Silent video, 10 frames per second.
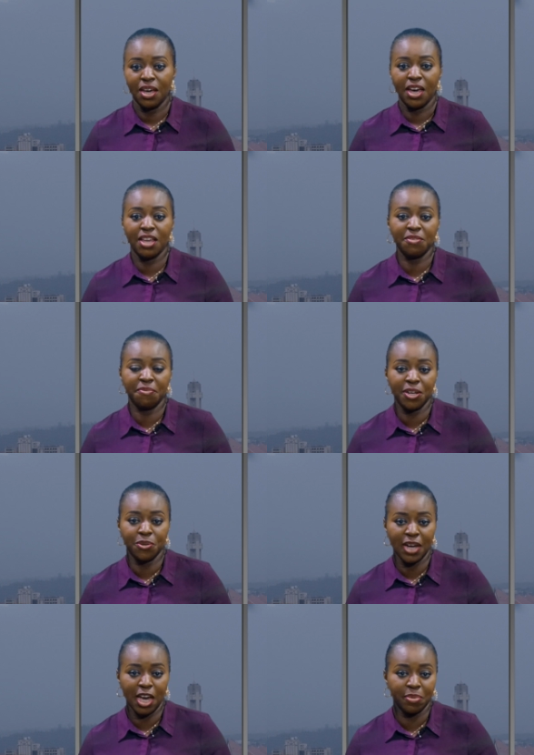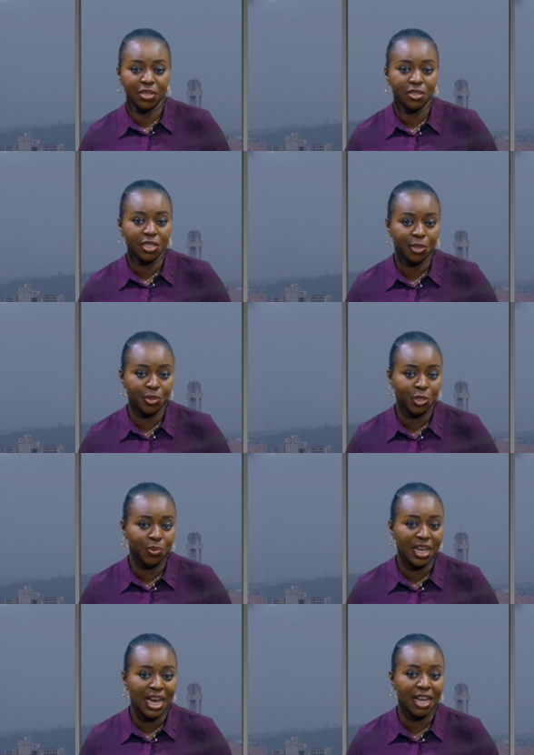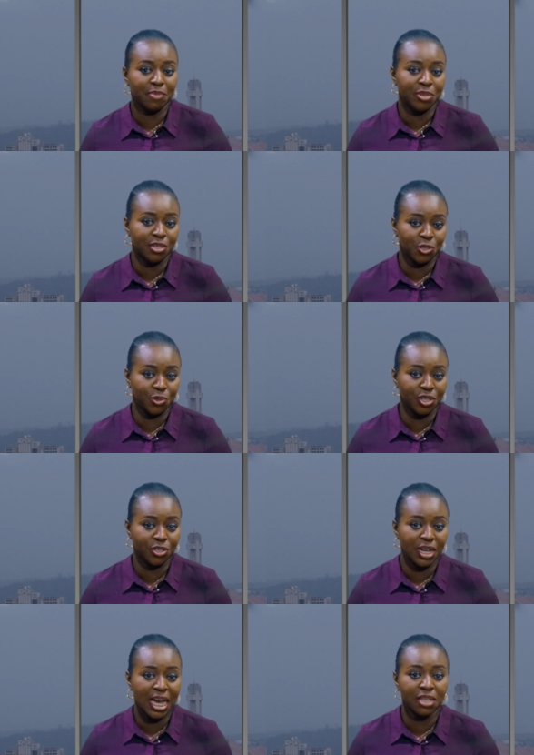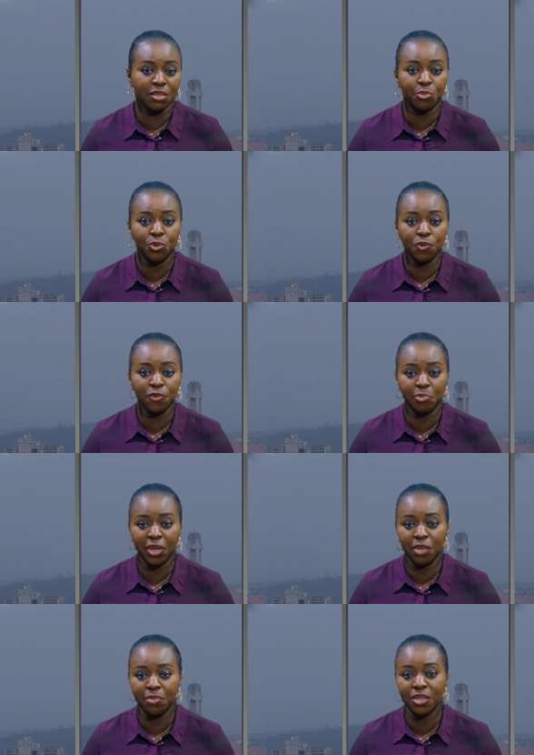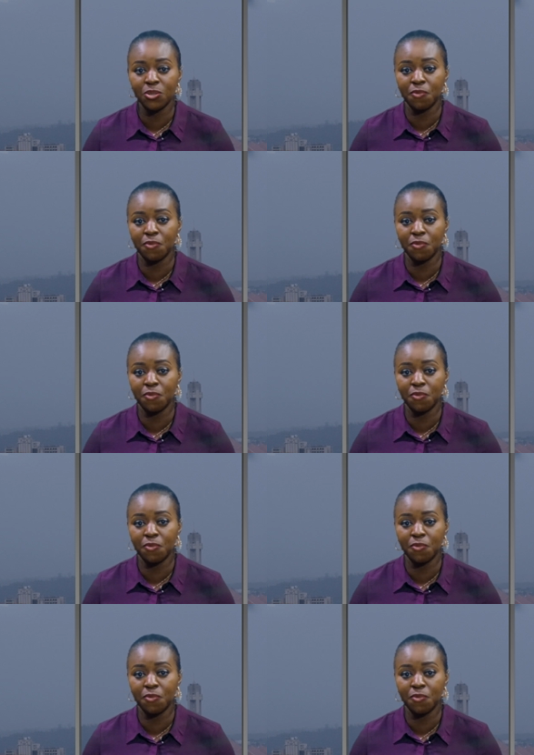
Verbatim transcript: and the Federal Capital Territory Administration has approved the payment